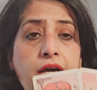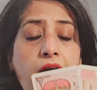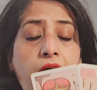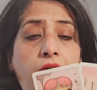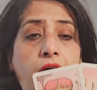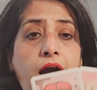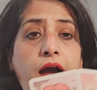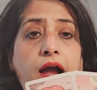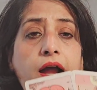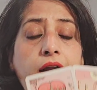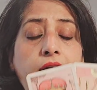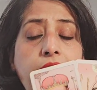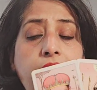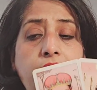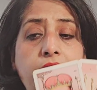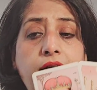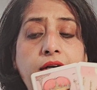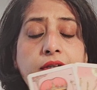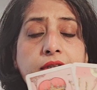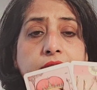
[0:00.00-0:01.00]
and
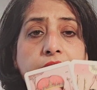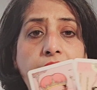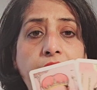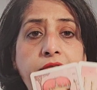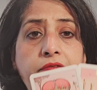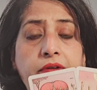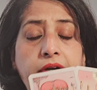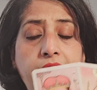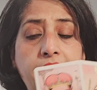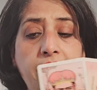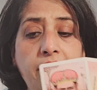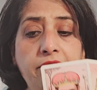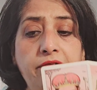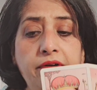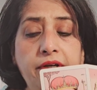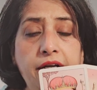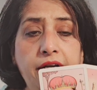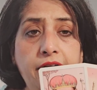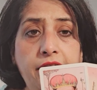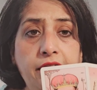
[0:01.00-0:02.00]
they will
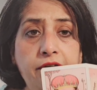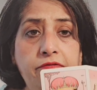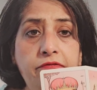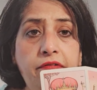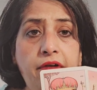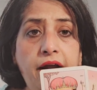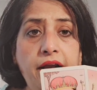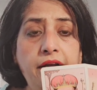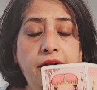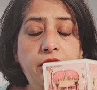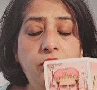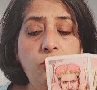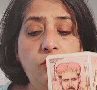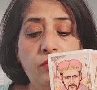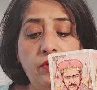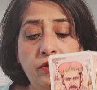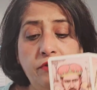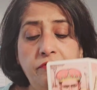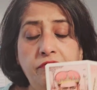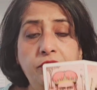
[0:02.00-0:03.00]
definitely find you
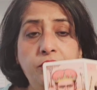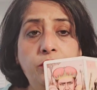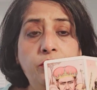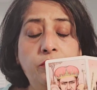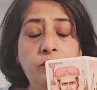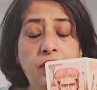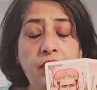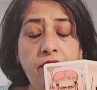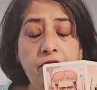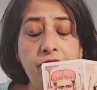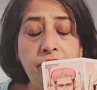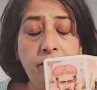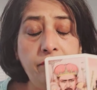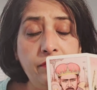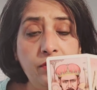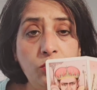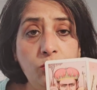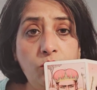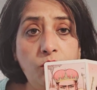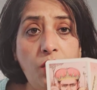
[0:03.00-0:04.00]
if
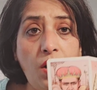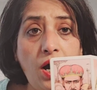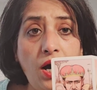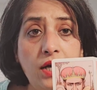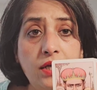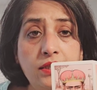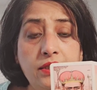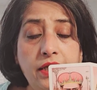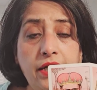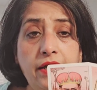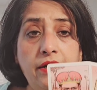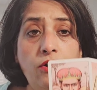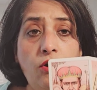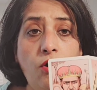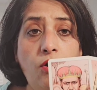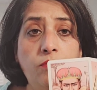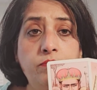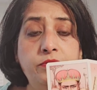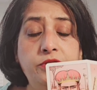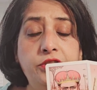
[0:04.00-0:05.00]
you are their
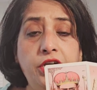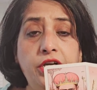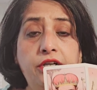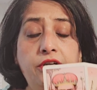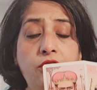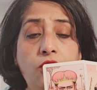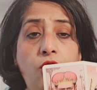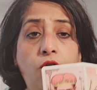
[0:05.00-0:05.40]
object